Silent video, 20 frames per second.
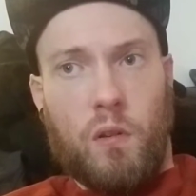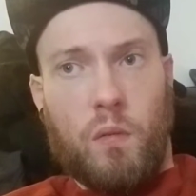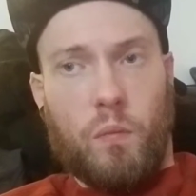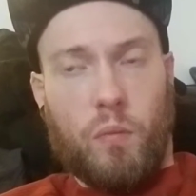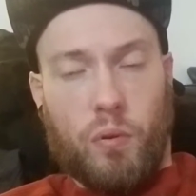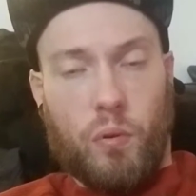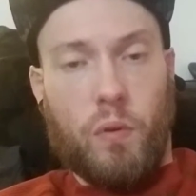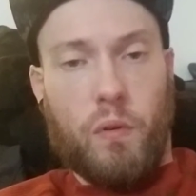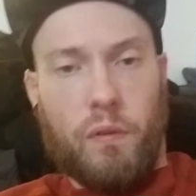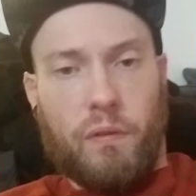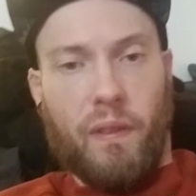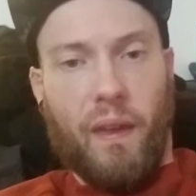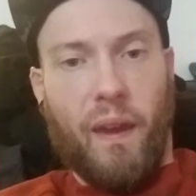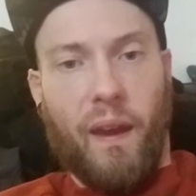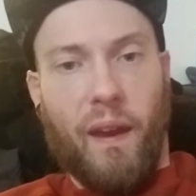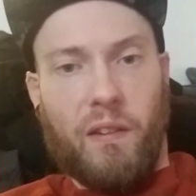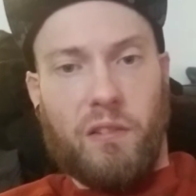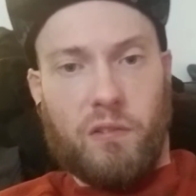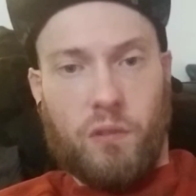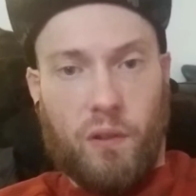prove
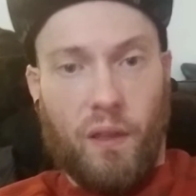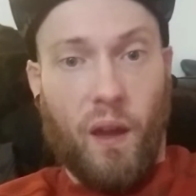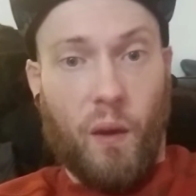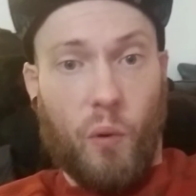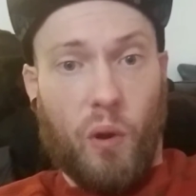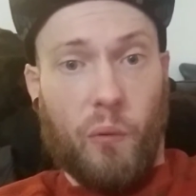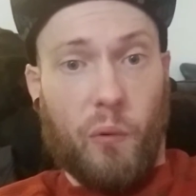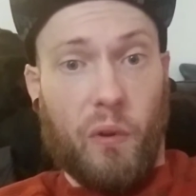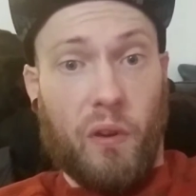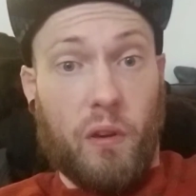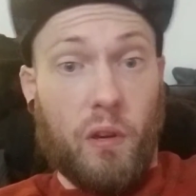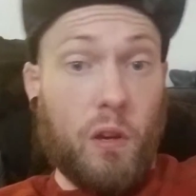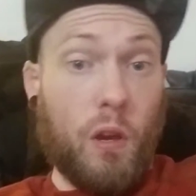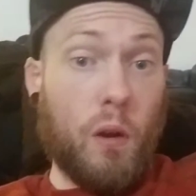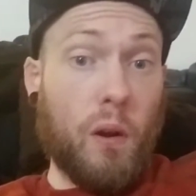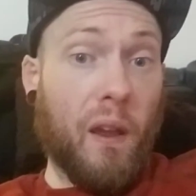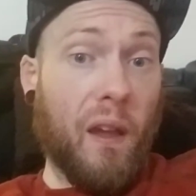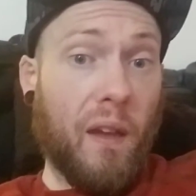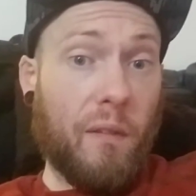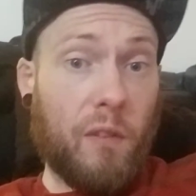that, so that way we could go
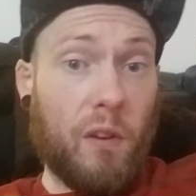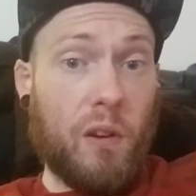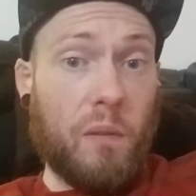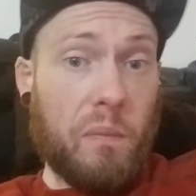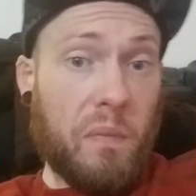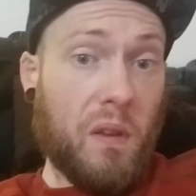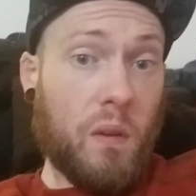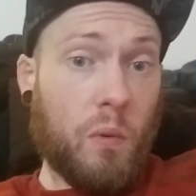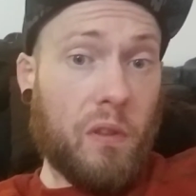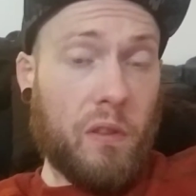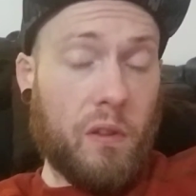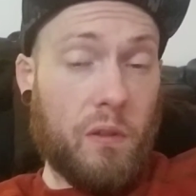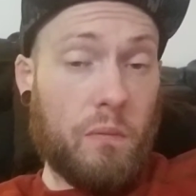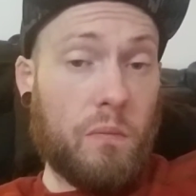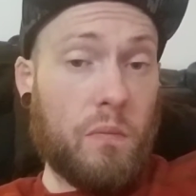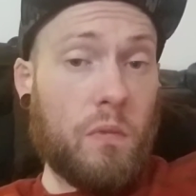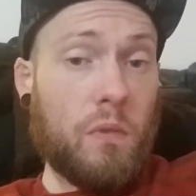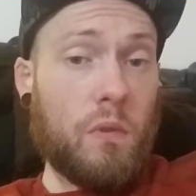to heaven to be with him.